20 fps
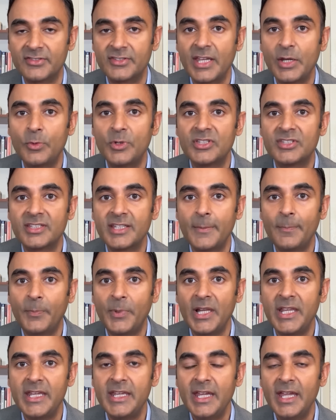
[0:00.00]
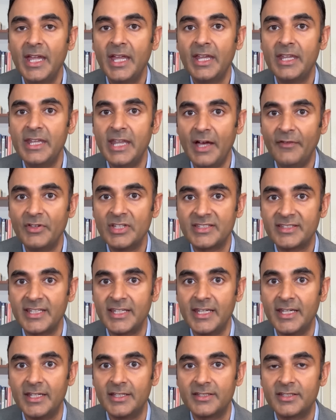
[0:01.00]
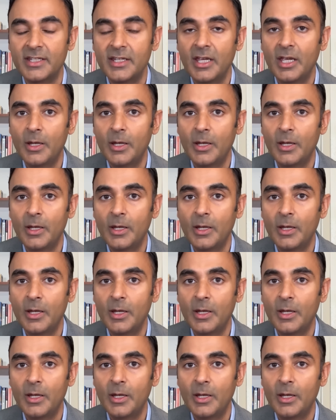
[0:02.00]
They would simply never see it.